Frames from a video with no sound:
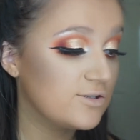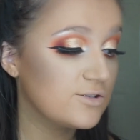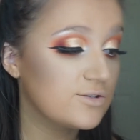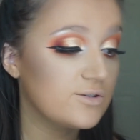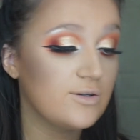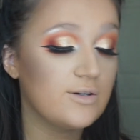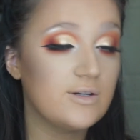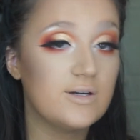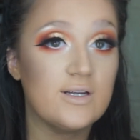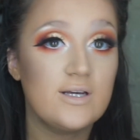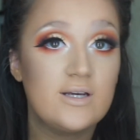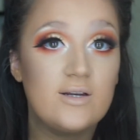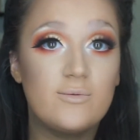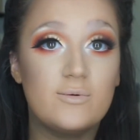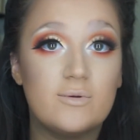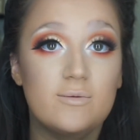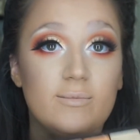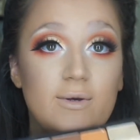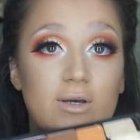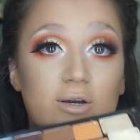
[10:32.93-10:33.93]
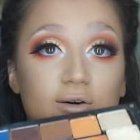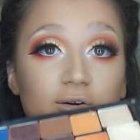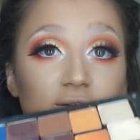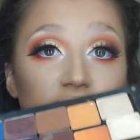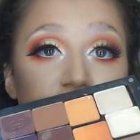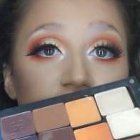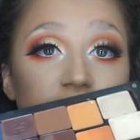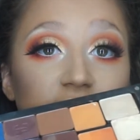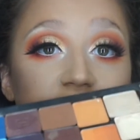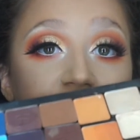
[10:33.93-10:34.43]
just going in with my
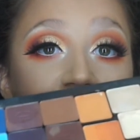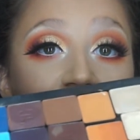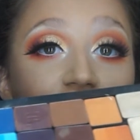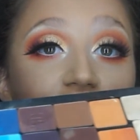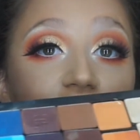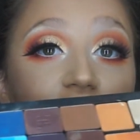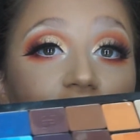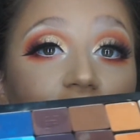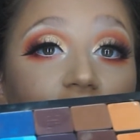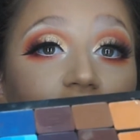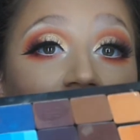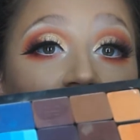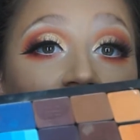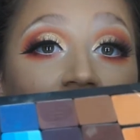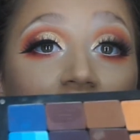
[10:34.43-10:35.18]
Old Faithful